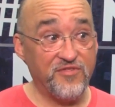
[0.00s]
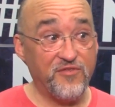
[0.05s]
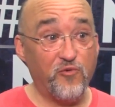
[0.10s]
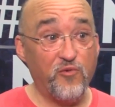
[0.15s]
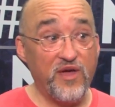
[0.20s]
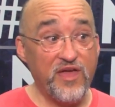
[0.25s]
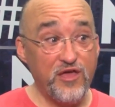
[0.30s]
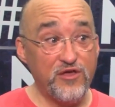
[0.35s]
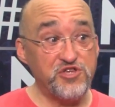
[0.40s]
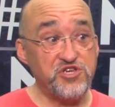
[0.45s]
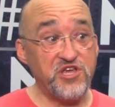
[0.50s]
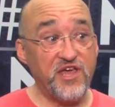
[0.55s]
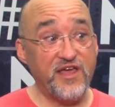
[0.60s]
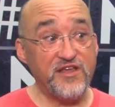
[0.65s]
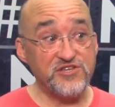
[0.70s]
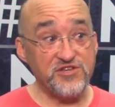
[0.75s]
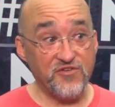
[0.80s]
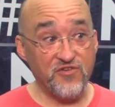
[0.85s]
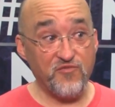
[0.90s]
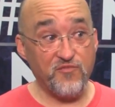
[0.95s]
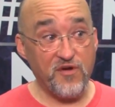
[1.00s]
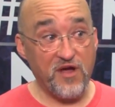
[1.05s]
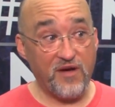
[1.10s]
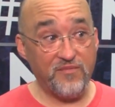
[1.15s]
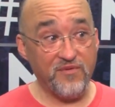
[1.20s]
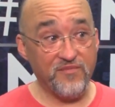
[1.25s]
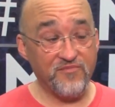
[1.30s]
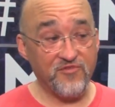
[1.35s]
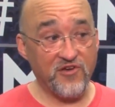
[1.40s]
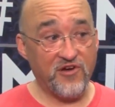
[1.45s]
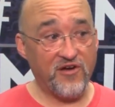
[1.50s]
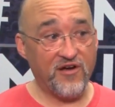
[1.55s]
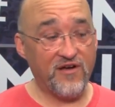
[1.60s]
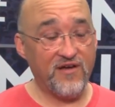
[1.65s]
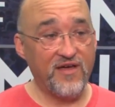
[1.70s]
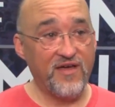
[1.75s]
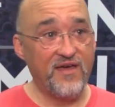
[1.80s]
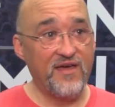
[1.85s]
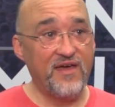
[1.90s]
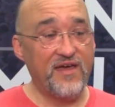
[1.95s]
And the way you change those problems
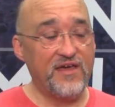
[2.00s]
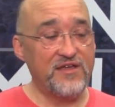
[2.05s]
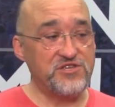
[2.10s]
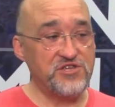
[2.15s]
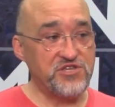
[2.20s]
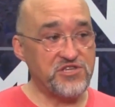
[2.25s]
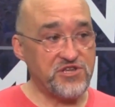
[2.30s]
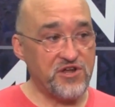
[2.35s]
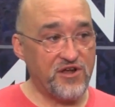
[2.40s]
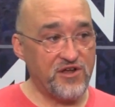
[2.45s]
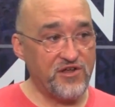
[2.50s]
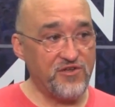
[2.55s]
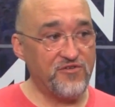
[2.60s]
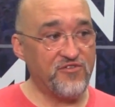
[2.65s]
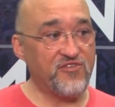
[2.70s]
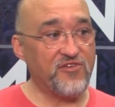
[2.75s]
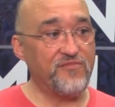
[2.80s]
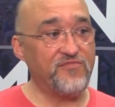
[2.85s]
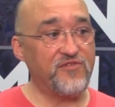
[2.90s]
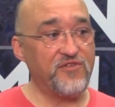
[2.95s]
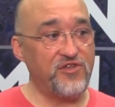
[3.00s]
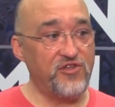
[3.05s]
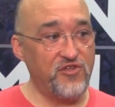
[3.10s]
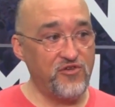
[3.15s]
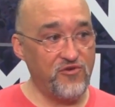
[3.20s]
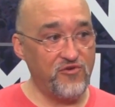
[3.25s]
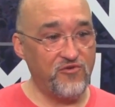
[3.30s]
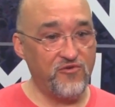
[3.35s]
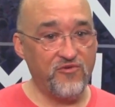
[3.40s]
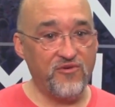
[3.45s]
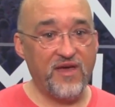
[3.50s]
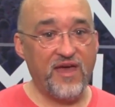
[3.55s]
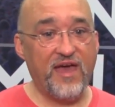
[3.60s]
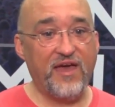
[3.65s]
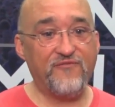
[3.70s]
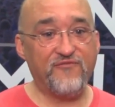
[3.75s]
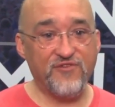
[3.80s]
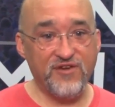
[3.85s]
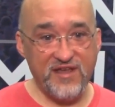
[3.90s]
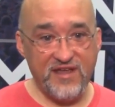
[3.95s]
are is you start doing something new
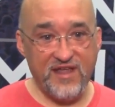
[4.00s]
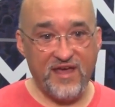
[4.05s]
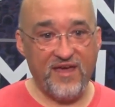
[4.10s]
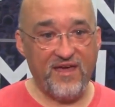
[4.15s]
every